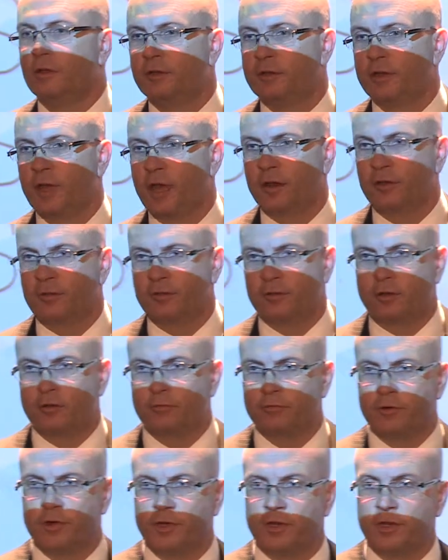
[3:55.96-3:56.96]
data
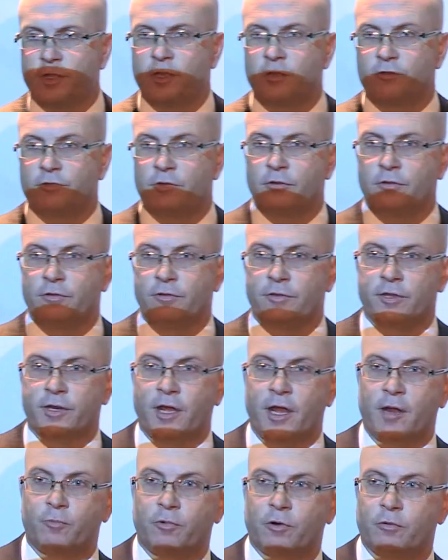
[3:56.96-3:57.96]
sovereignty issues that
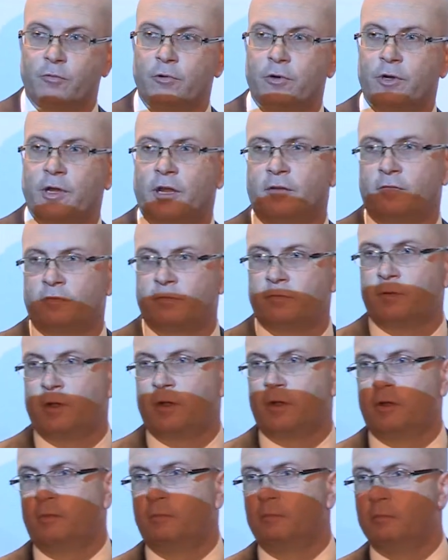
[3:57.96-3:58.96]
APRA would have
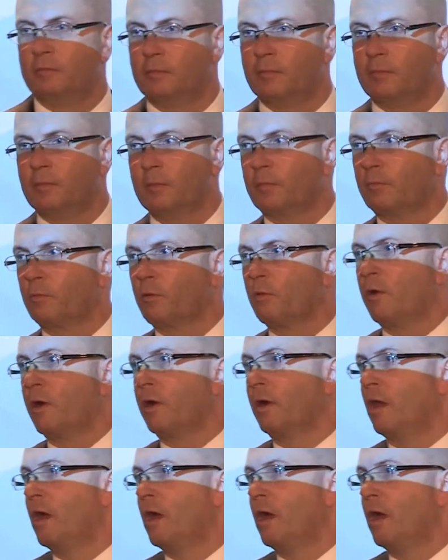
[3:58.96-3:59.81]
quite